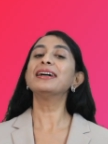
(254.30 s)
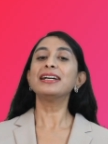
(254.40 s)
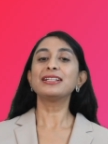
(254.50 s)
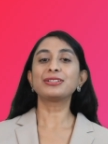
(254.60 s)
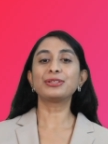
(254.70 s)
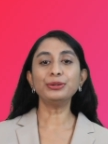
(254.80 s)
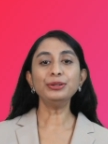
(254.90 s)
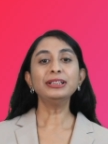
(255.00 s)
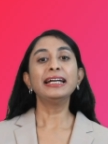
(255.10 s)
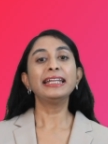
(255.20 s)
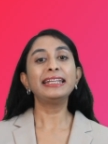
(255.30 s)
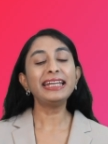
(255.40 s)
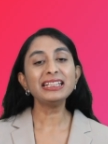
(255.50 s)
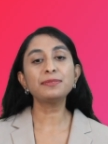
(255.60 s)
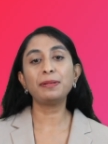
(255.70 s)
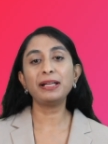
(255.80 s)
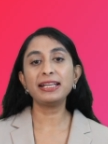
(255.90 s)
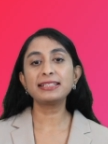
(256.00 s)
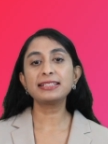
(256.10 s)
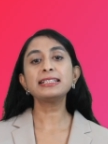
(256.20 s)
So these
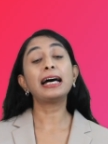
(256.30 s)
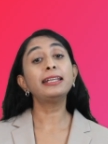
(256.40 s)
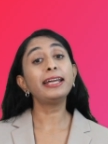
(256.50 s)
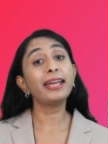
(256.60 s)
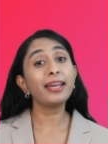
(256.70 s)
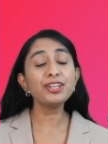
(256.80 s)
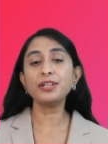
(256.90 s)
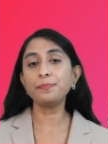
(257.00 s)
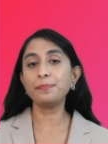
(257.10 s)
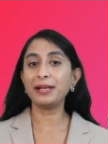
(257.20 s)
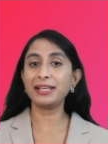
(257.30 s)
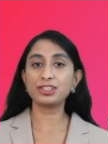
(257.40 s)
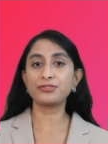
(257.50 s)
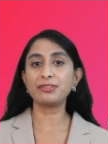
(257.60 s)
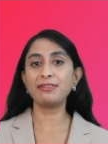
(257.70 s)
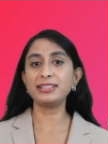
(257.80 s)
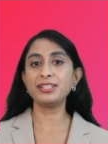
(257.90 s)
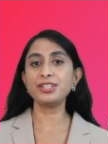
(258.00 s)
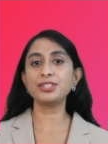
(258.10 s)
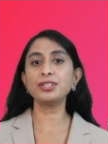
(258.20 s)
places are the ancient places of
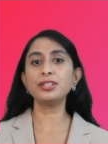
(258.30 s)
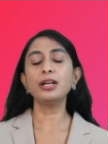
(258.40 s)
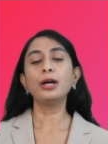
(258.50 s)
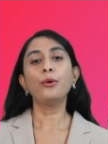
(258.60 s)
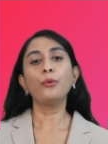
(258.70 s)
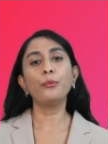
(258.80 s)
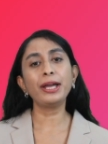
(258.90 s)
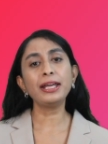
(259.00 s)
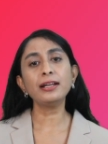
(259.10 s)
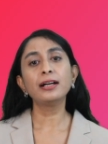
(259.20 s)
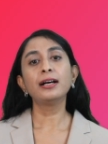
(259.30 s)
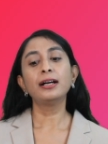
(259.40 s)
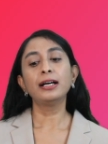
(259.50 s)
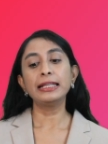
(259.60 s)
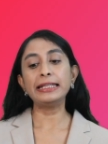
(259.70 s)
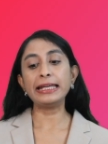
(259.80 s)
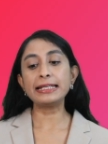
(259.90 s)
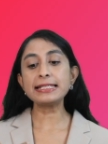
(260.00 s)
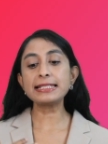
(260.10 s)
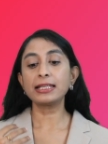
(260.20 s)
civilization where there
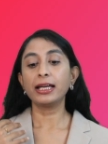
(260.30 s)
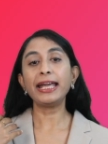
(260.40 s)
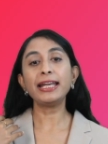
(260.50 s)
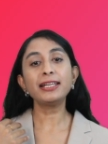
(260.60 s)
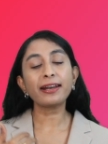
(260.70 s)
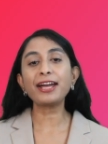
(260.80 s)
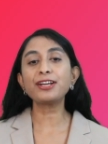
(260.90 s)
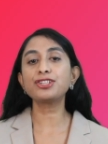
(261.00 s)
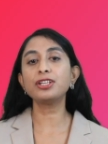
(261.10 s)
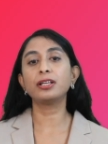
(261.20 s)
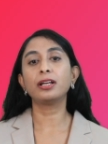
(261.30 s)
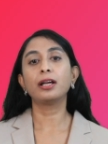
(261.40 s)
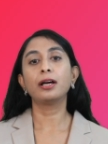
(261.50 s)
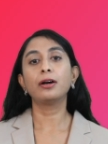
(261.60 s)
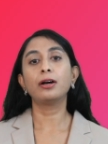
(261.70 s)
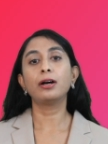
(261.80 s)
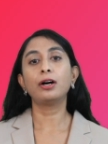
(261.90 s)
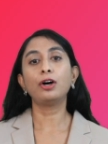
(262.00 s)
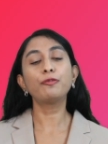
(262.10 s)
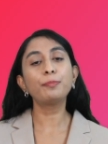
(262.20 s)
is interaction
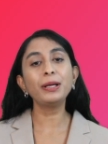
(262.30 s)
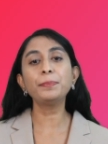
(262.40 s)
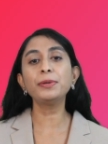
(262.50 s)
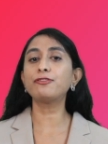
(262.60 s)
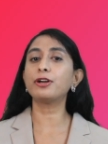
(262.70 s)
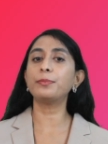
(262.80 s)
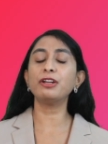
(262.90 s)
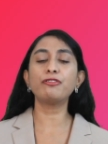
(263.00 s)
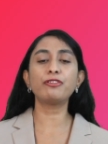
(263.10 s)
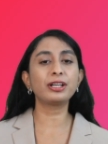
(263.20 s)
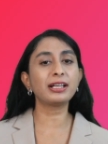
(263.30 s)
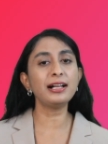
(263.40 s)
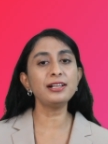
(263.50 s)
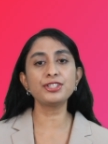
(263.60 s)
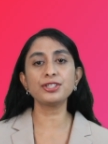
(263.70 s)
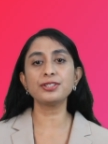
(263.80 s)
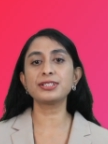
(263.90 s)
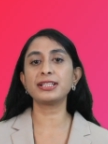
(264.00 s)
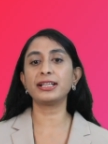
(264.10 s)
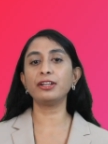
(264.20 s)
of people from different cultures and
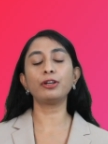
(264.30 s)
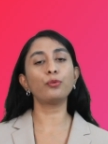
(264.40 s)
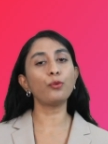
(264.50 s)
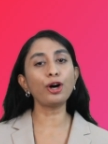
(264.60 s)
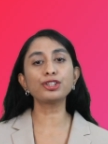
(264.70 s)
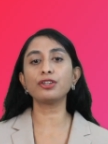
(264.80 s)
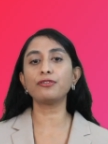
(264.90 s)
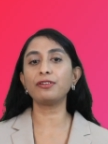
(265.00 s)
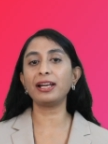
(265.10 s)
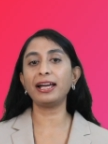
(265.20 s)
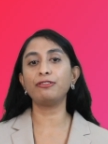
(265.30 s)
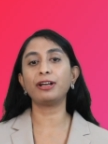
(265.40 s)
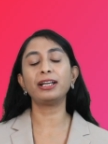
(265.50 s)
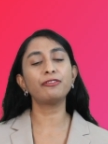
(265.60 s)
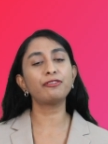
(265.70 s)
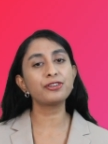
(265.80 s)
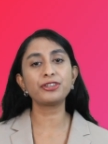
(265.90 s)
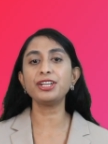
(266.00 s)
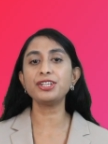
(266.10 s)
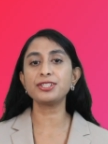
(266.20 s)
different walks of life and different
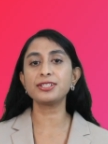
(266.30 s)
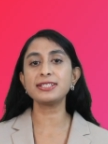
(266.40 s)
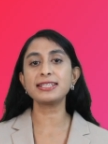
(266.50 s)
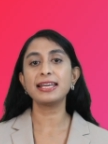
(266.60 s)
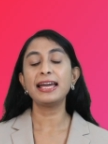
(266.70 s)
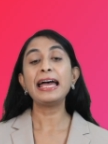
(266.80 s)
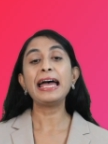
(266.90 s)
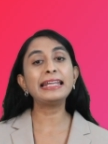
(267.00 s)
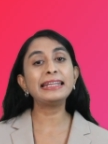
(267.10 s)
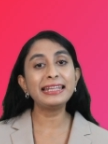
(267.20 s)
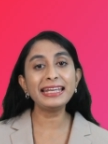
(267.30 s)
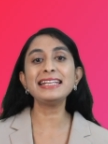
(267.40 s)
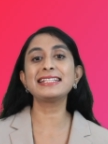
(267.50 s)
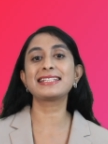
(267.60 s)
traditions, and these